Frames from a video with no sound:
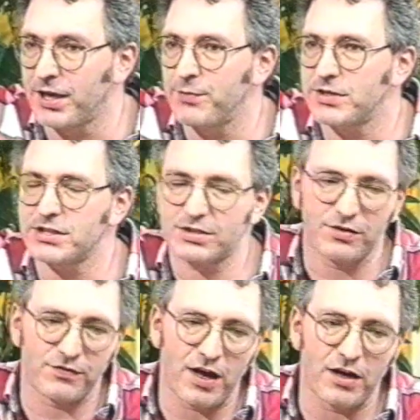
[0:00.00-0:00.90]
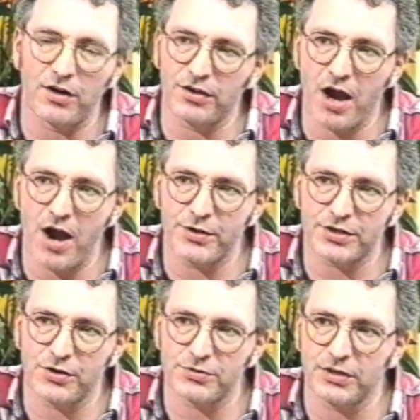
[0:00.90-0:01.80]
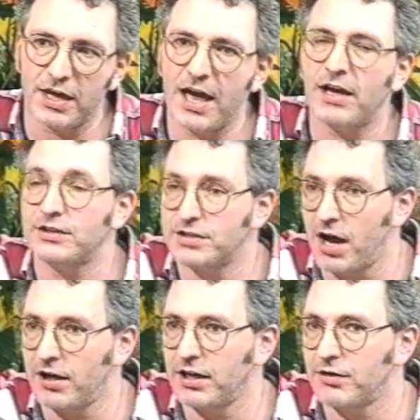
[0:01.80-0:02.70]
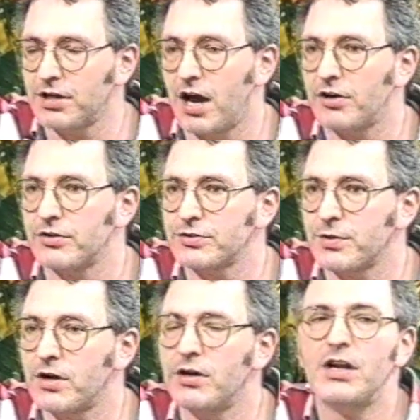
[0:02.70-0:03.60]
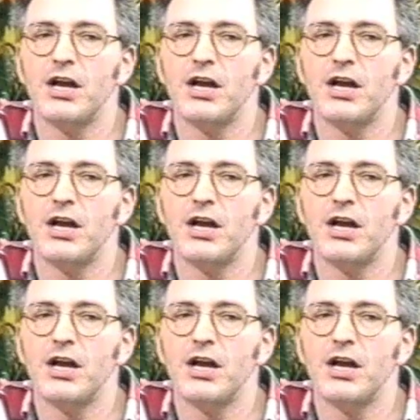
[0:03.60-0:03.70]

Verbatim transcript: beat, which is sort of like a lot of the Irish songs are like that, and, Dar you know, Dana as well.